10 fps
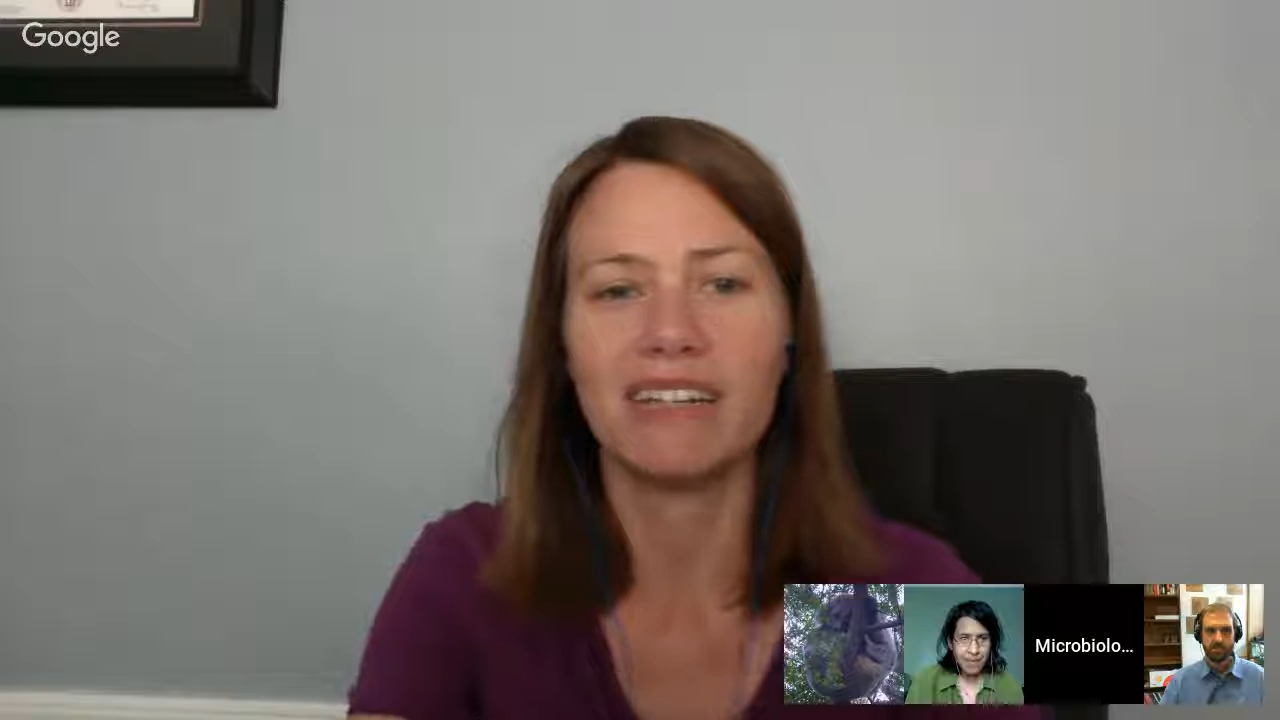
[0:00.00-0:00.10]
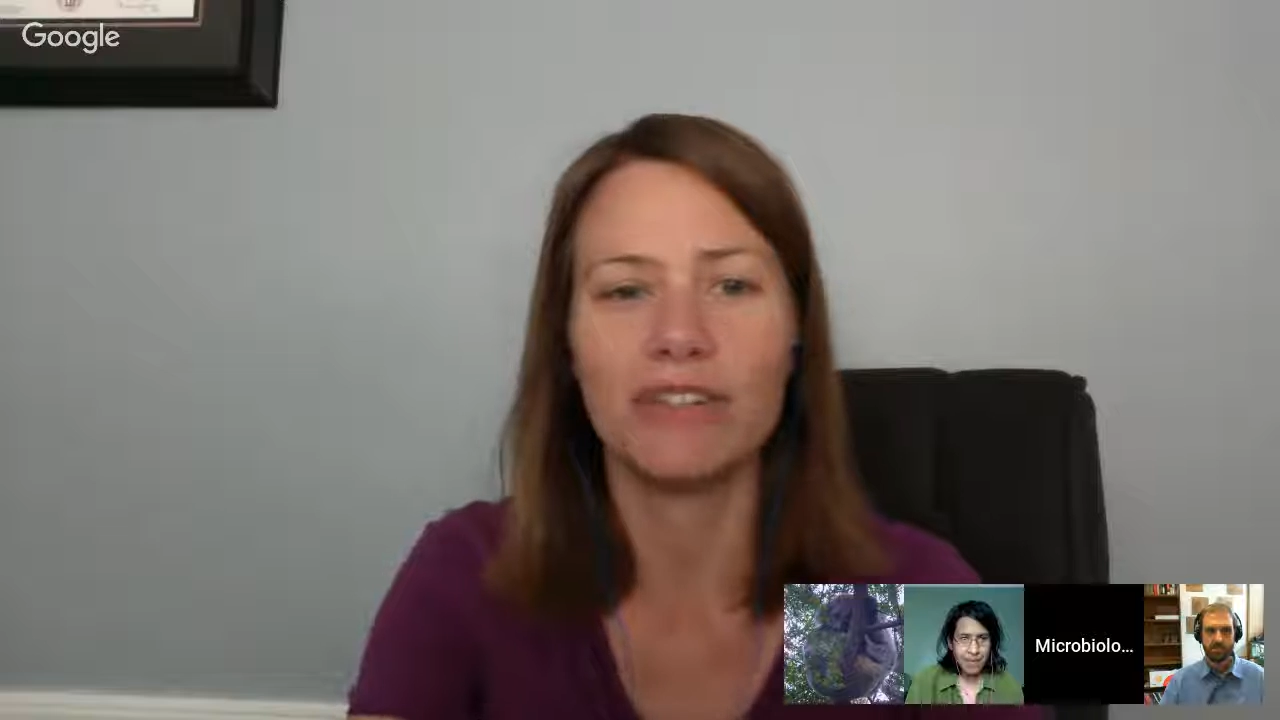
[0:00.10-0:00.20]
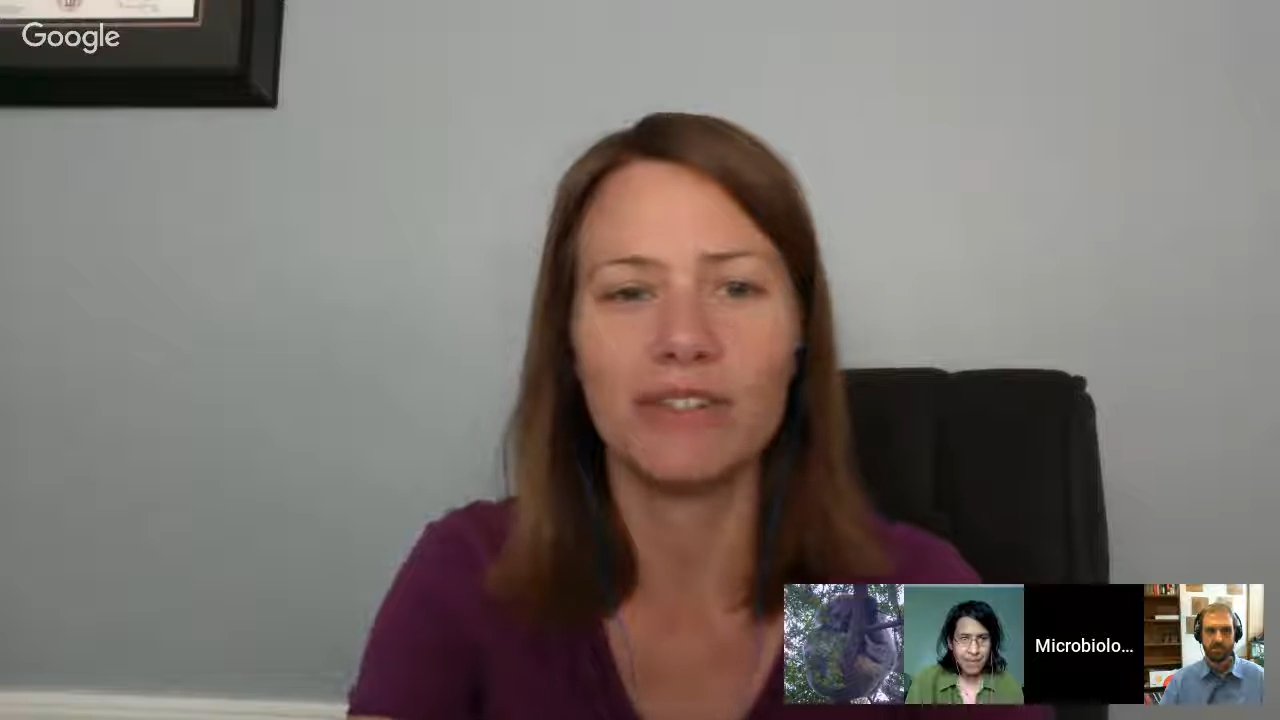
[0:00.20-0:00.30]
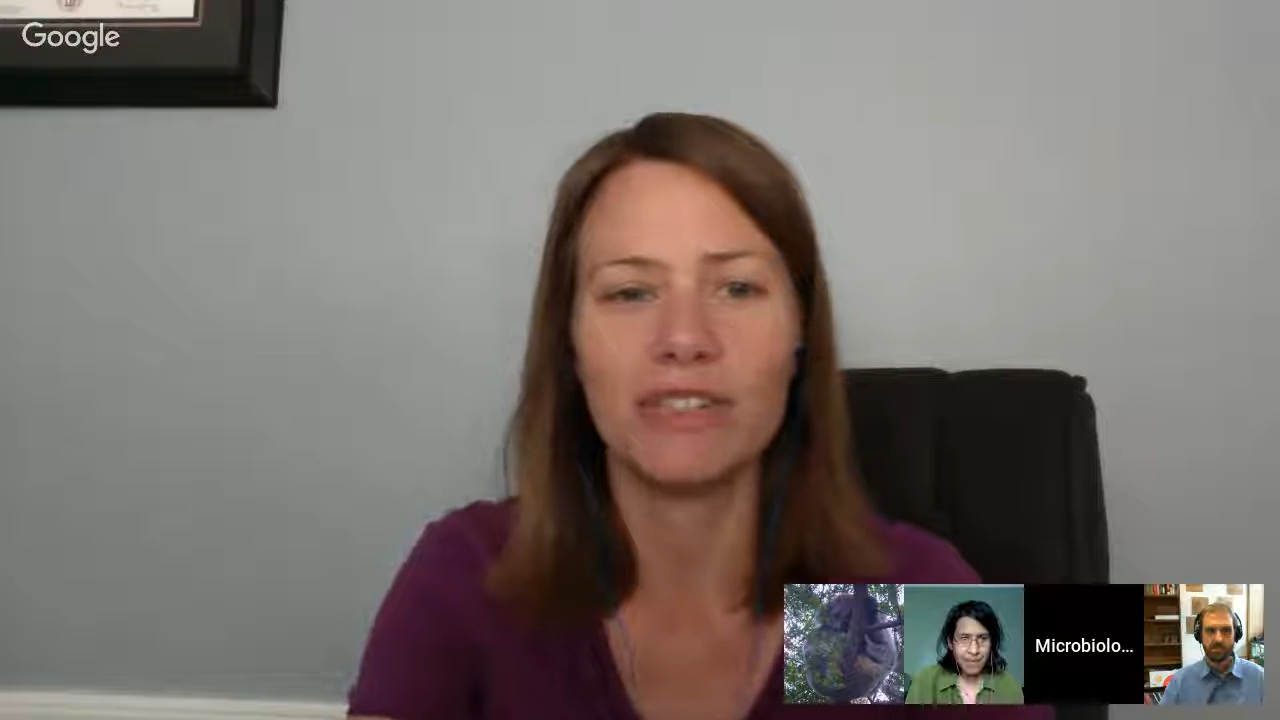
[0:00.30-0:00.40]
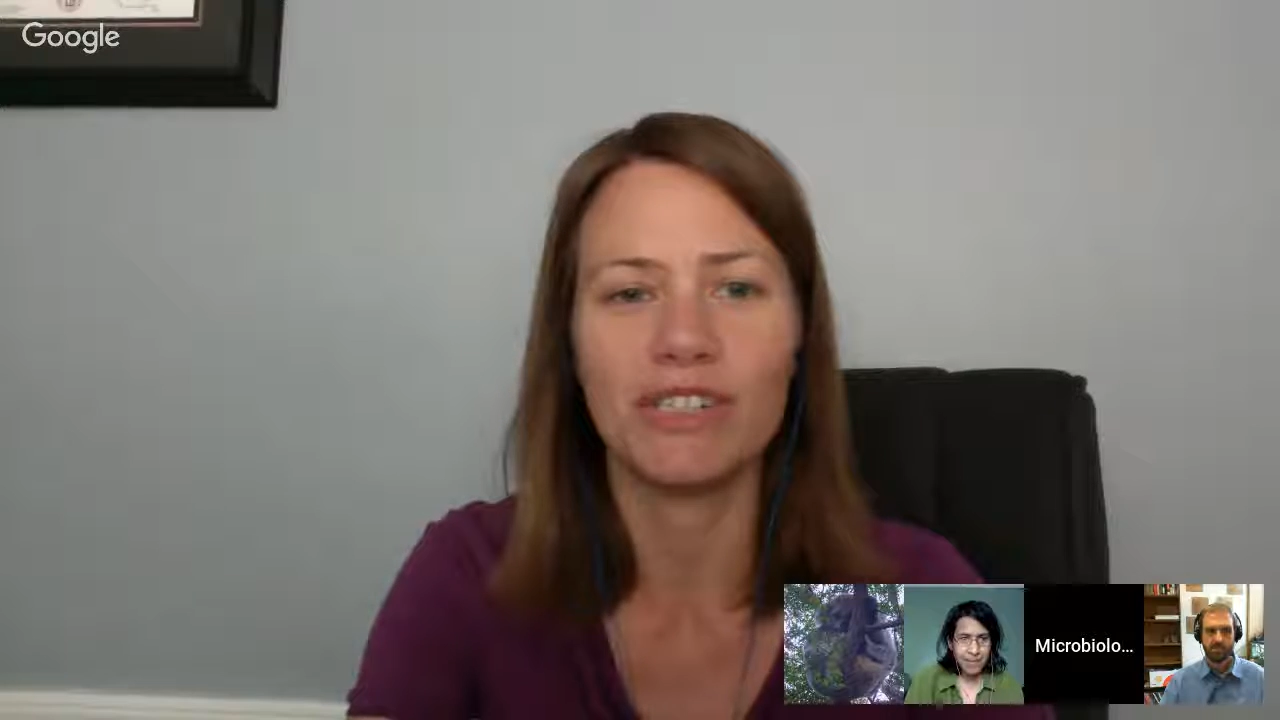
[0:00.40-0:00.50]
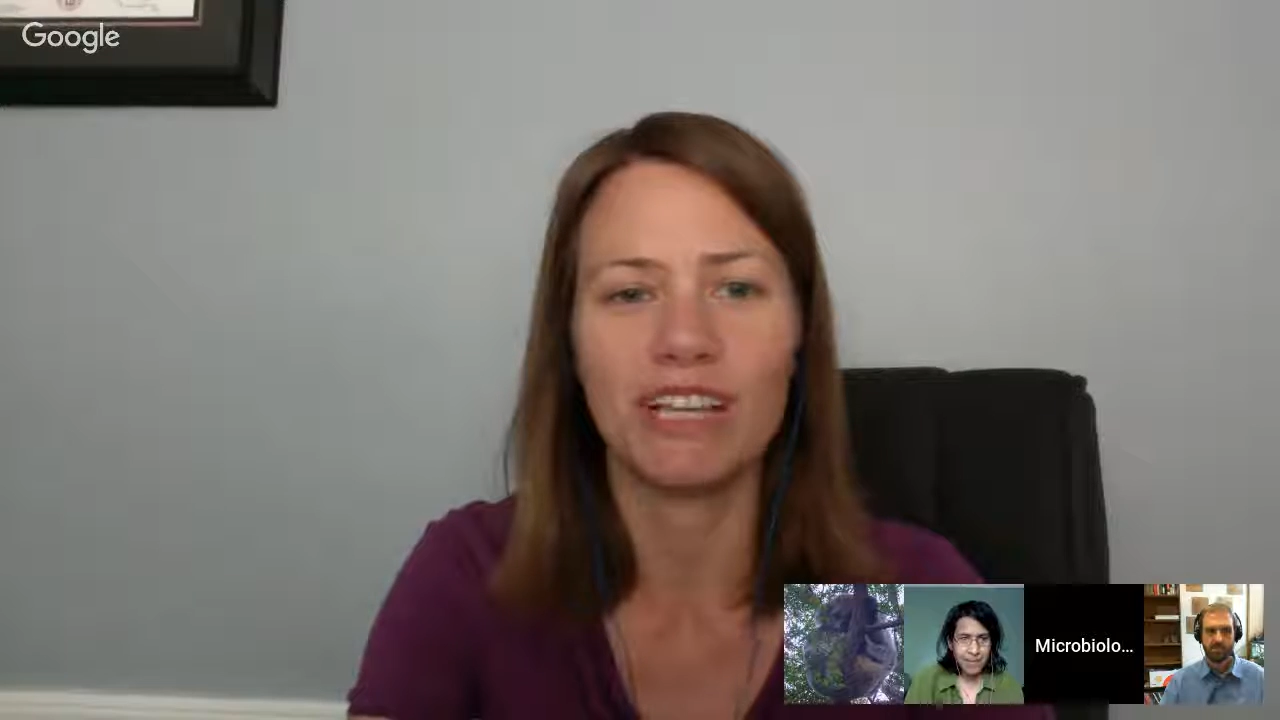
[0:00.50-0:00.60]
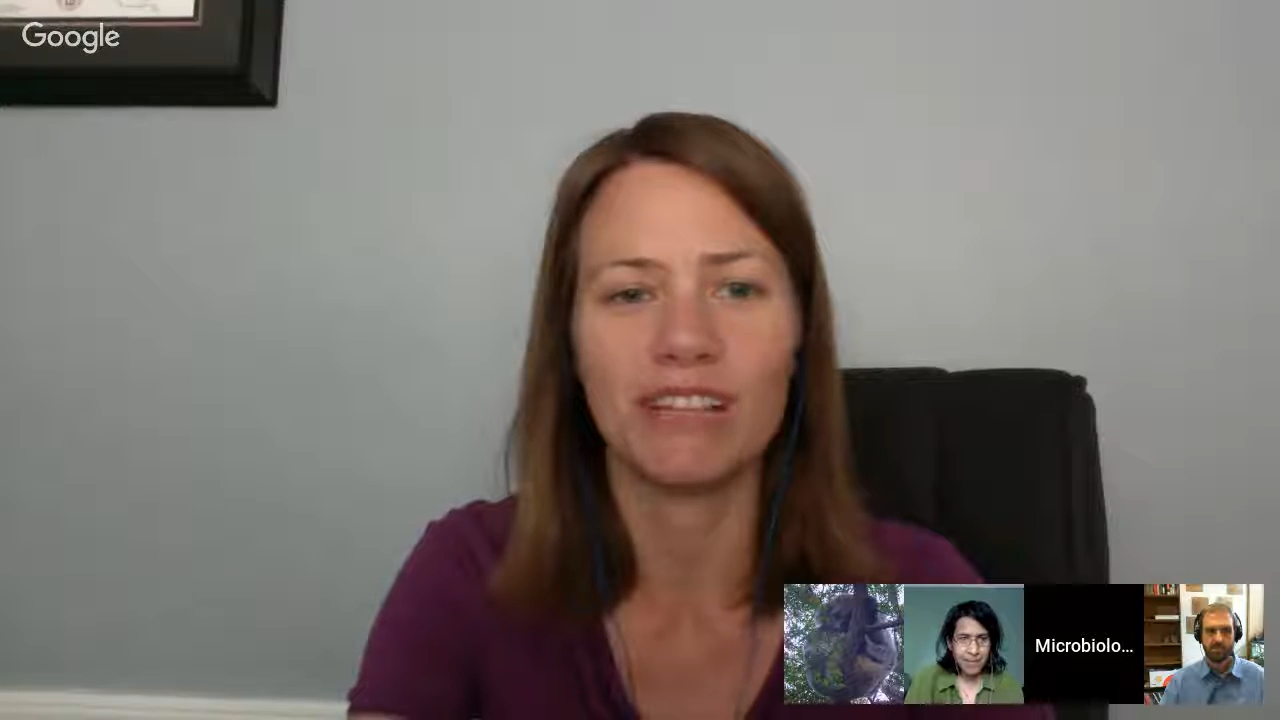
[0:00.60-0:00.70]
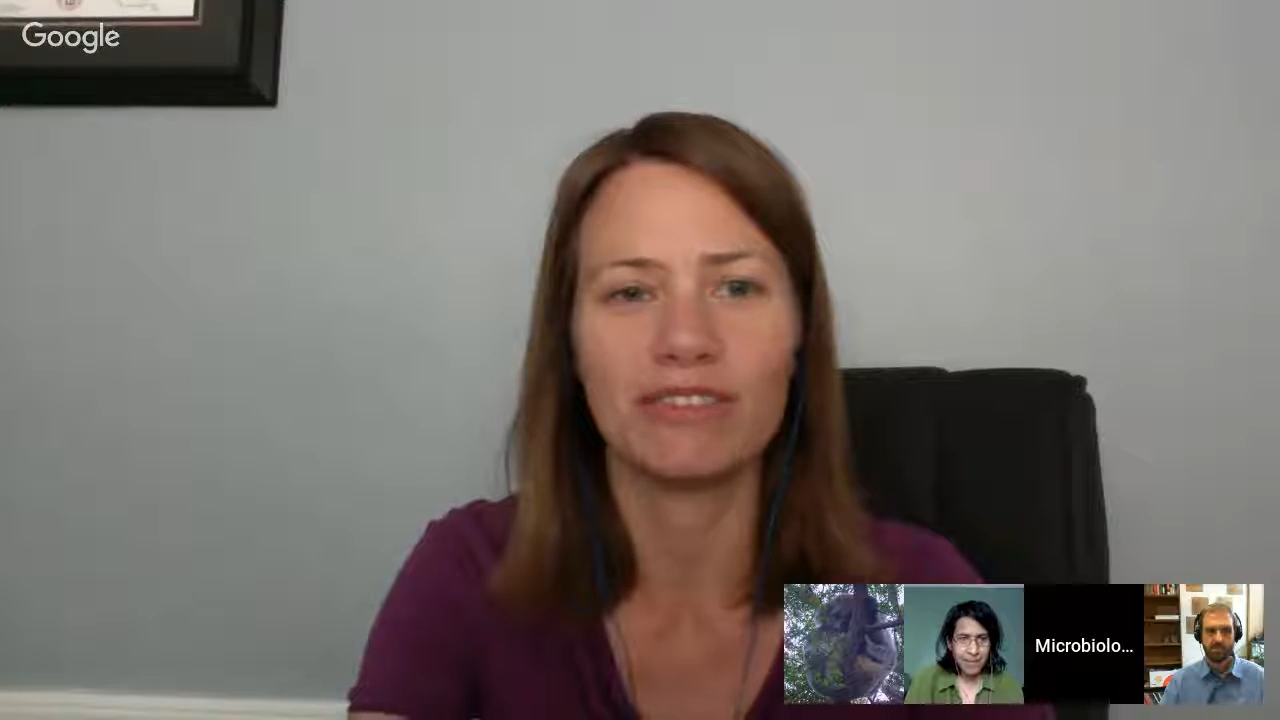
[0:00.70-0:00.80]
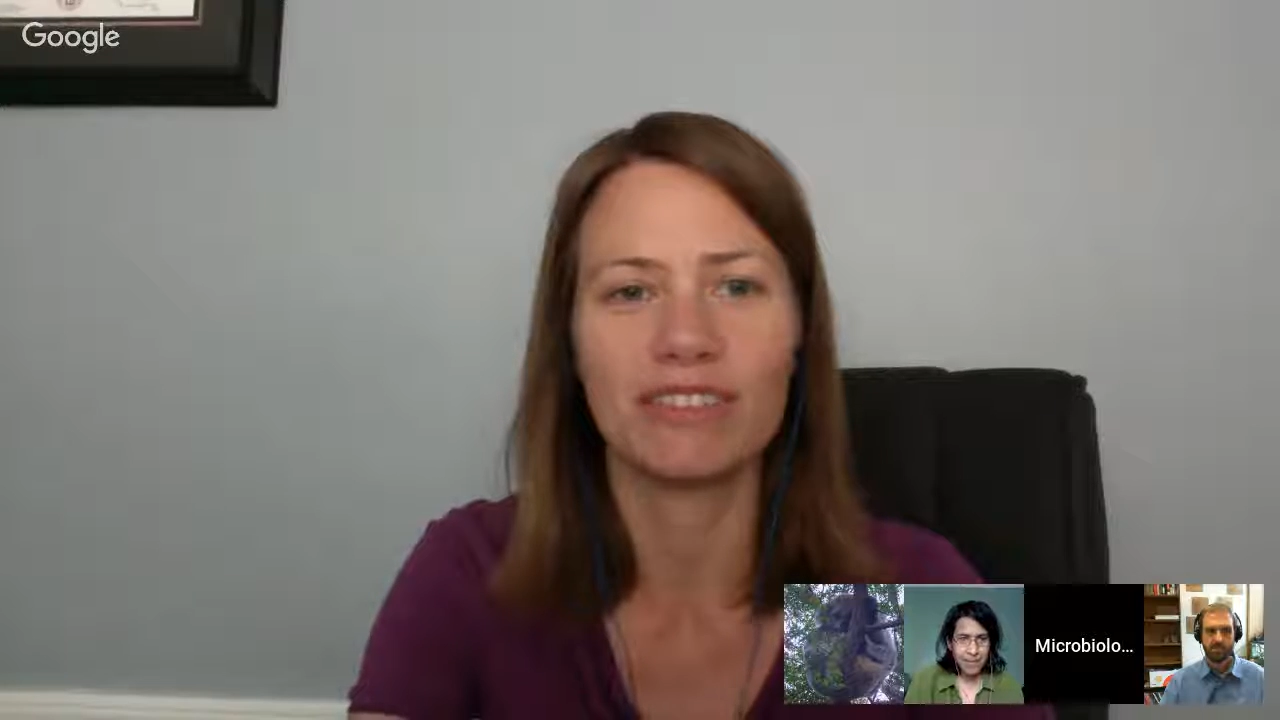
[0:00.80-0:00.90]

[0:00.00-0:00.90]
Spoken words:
introduce yourself.